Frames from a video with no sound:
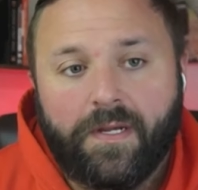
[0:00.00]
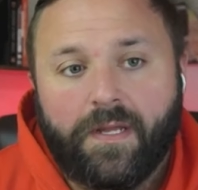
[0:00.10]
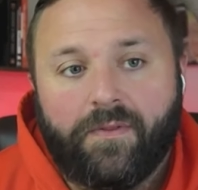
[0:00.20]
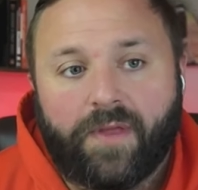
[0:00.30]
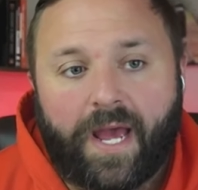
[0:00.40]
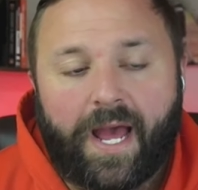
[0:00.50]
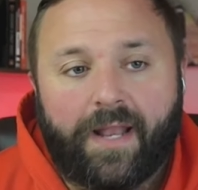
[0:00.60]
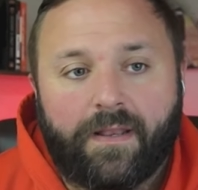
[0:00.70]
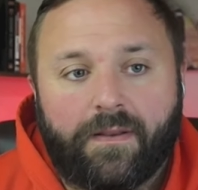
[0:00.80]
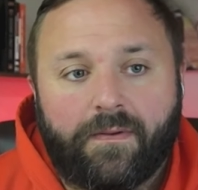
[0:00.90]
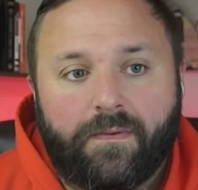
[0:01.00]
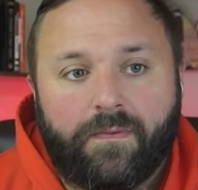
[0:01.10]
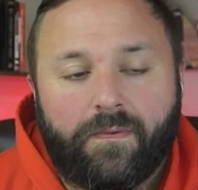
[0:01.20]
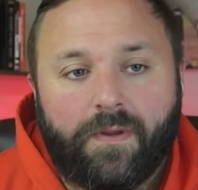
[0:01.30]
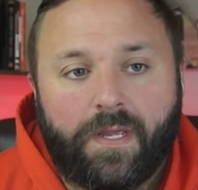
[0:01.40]
that,
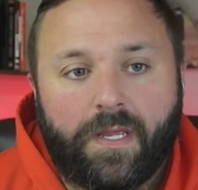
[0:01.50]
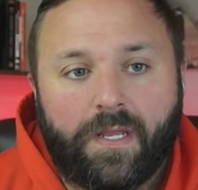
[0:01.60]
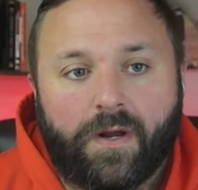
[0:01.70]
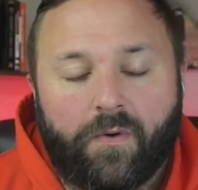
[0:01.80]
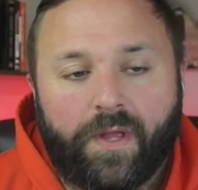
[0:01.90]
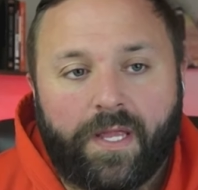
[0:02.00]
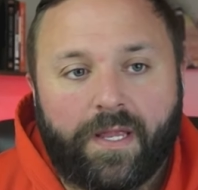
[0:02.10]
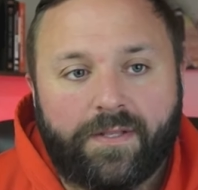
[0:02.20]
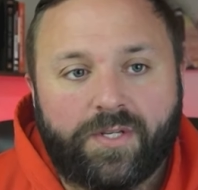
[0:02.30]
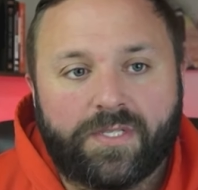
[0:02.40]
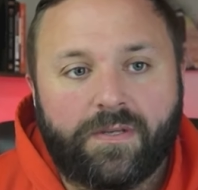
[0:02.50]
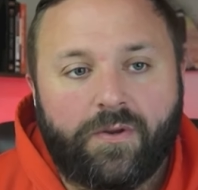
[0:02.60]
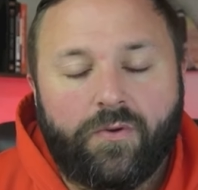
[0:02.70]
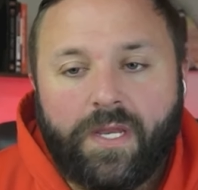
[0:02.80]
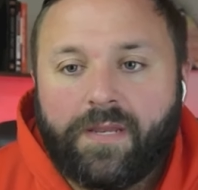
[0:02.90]
you know, it, it just,
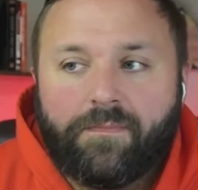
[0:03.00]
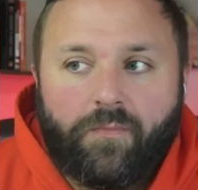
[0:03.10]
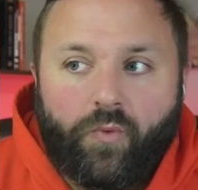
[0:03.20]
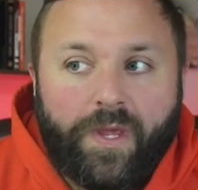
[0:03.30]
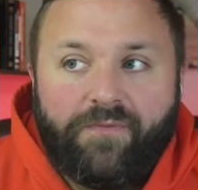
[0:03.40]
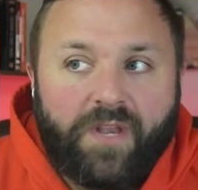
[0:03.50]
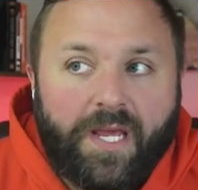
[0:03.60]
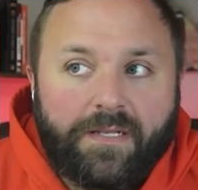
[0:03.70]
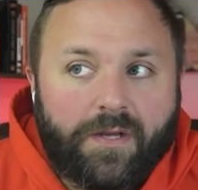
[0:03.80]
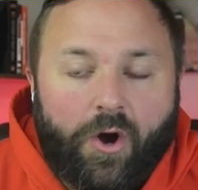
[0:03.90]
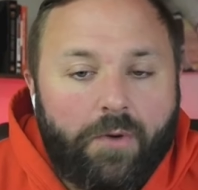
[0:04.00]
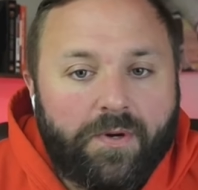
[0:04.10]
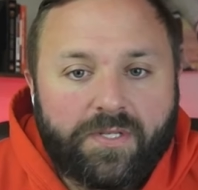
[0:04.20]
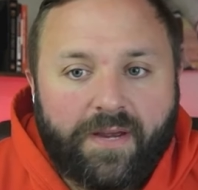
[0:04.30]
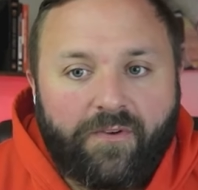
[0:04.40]
you need to weave it into
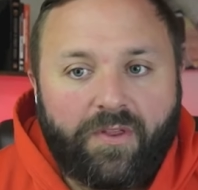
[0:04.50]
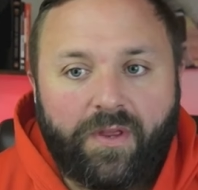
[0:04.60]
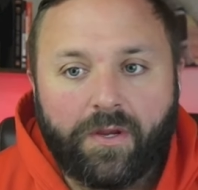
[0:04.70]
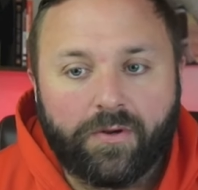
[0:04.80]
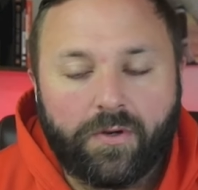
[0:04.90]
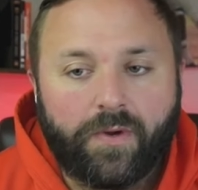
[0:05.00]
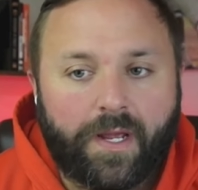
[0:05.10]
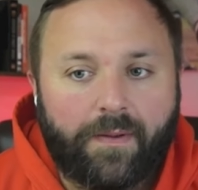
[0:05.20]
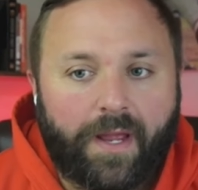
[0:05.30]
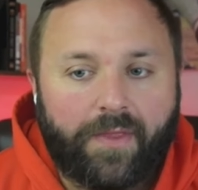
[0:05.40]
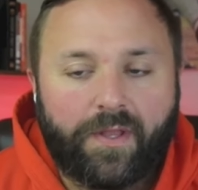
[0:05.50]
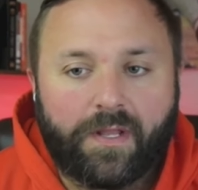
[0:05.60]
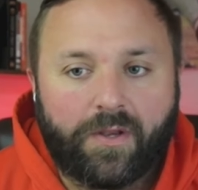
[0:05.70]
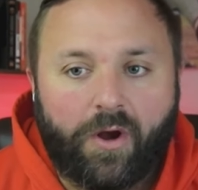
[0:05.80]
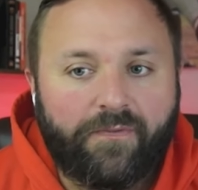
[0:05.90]
almost everything you're doing. I, I think
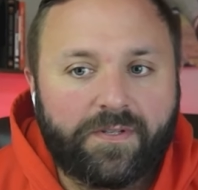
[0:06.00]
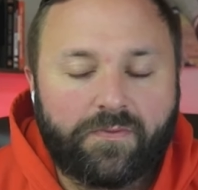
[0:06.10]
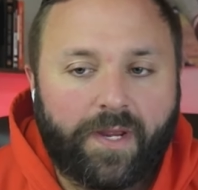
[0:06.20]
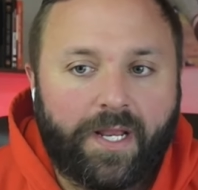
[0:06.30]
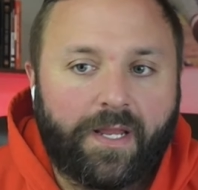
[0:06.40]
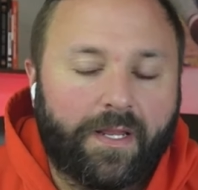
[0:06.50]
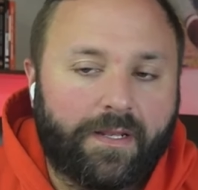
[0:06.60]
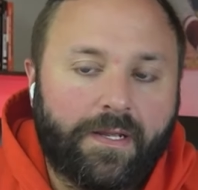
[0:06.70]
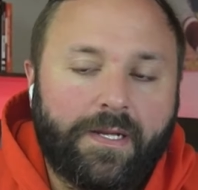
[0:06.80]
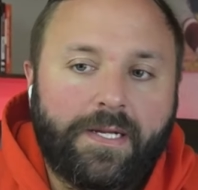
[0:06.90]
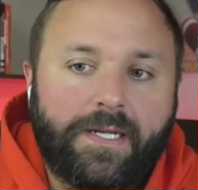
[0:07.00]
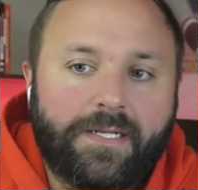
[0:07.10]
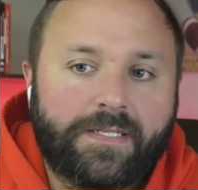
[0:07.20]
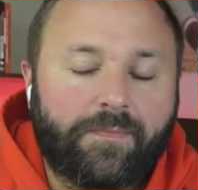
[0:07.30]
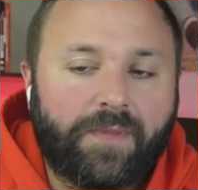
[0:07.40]
the Dolphins ran it at
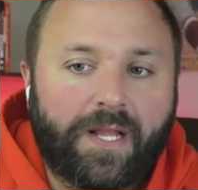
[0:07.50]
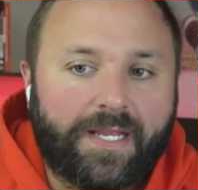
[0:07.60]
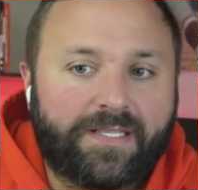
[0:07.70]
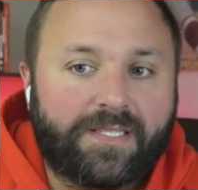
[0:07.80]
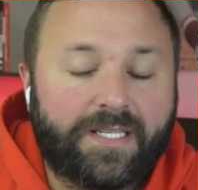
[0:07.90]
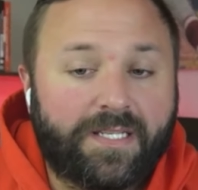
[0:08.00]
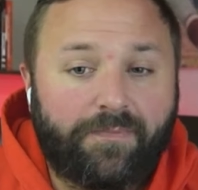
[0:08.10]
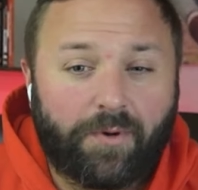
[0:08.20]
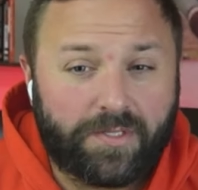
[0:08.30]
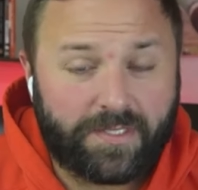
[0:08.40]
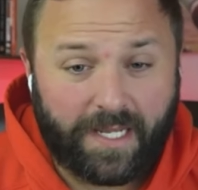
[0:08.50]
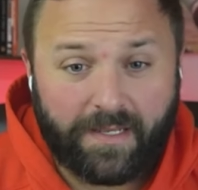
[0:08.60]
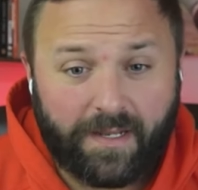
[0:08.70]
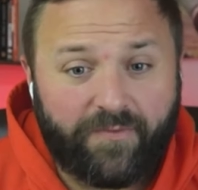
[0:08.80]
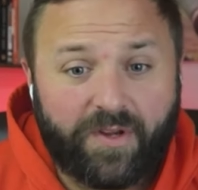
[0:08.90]
something like sixty
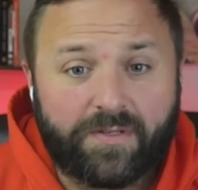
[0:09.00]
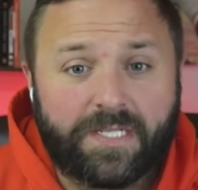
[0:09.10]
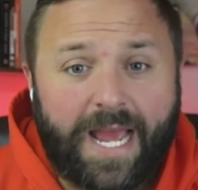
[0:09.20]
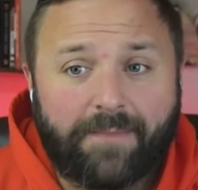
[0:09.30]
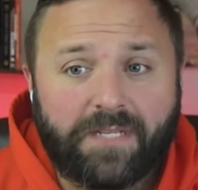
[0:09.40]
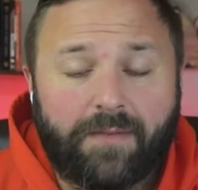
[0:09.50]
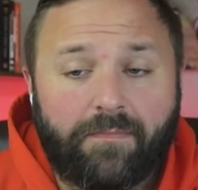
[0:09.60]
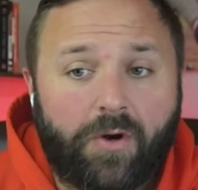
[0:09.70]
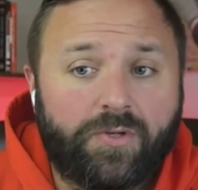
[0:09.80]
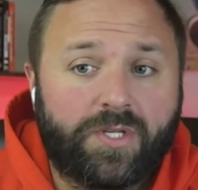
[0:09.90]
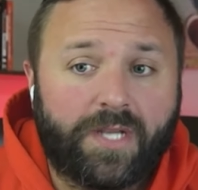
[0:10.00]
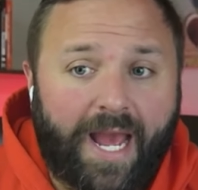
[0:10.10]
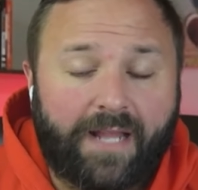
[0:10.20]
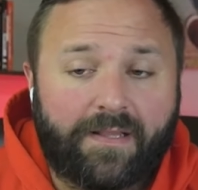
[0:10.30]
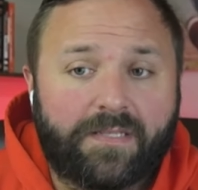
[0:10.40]
percent of their snaps had motion
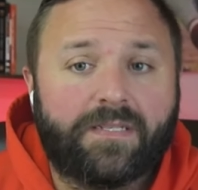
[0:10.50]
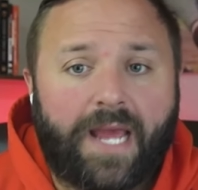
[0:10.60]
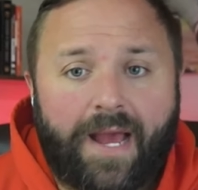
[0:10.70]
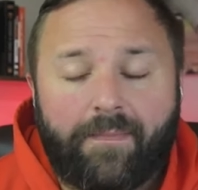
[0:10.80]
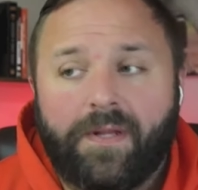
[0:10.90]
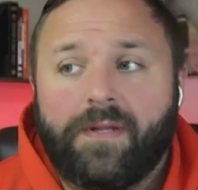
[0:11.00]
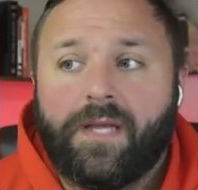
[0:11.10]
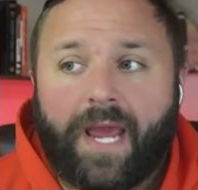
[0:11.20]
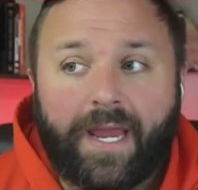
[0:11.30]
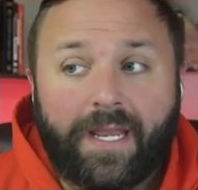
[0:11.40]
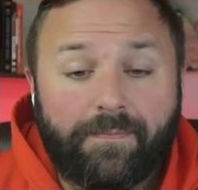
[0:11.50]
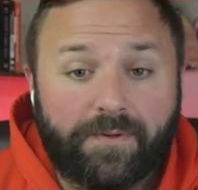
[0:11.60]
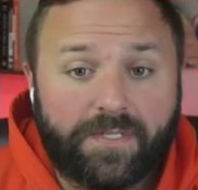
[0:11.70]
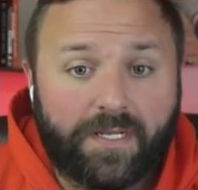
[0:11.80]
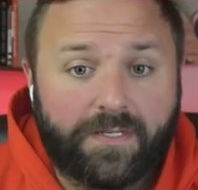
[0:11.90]
at the snap. eighty
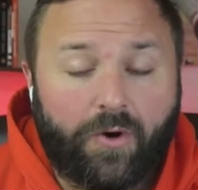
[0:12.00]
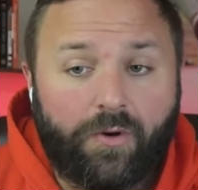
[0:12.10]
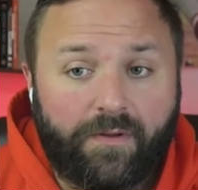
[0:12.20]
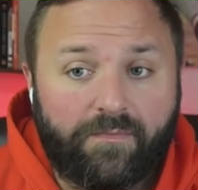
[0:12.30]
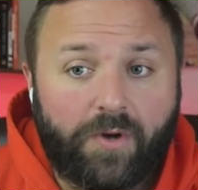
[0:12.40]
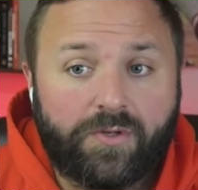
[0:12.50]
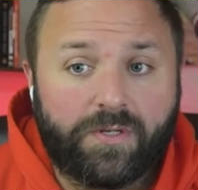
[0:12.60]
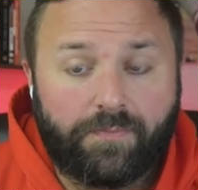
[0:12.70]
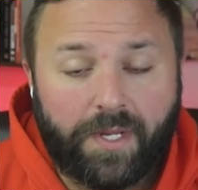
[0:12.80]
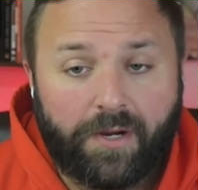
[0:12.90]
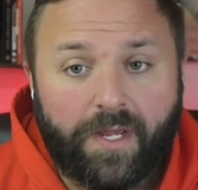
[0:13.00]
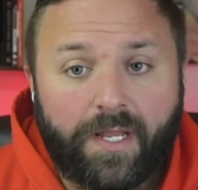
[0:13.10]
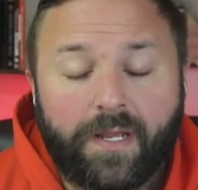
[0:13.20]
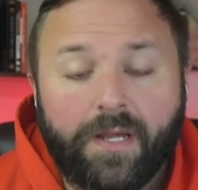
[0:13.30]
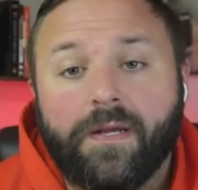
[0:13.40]
percent total of motion,
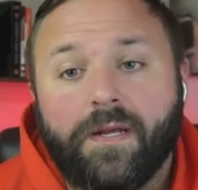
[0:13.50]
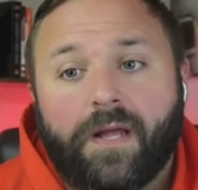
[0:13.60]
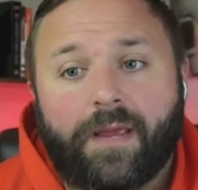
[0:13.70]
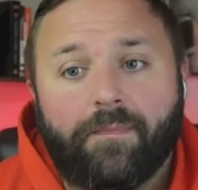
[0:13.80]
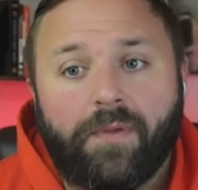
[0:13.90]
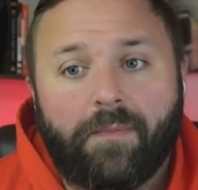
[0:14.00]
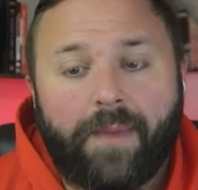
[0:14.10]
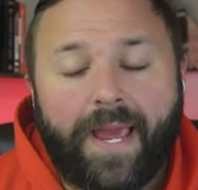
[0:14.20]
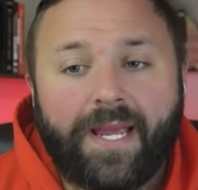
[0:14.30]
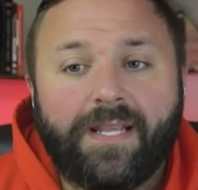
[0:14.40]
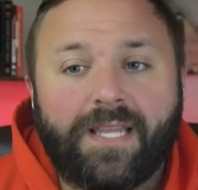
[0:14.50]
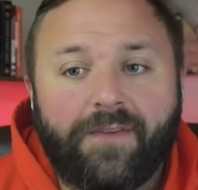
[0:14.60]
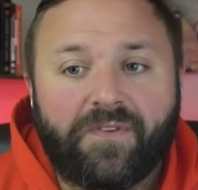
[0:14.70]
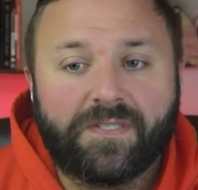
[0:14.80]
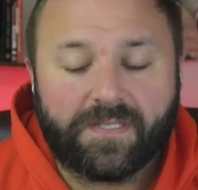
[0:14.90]
period. Like, m making
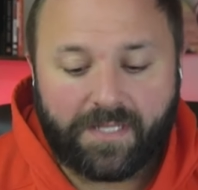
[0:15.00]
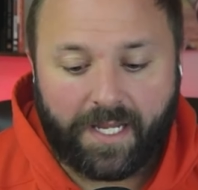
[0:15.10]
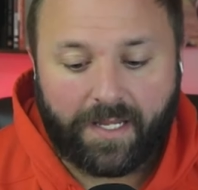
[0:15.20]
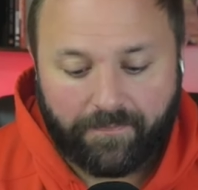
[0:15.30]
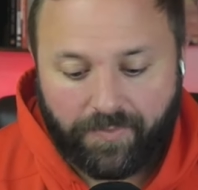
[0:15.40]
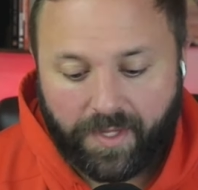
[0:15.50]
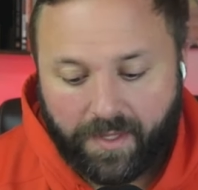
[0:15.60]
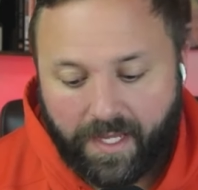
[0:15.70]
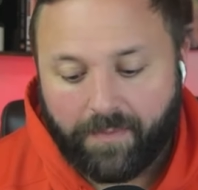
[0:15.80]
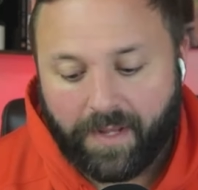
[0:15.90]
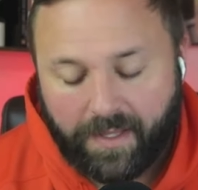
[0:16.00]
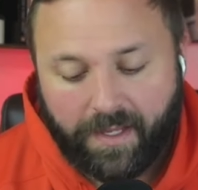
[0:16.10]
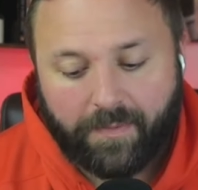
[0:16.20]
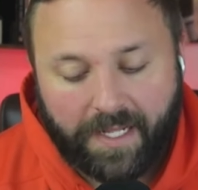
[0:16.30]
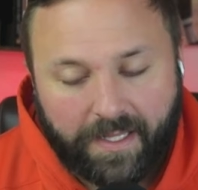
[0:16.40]
defenses think, think,
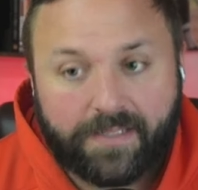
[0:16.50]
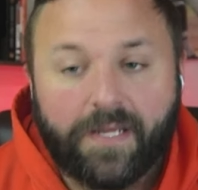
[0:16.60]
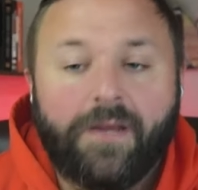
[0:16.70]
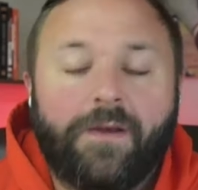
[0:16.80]
think about this.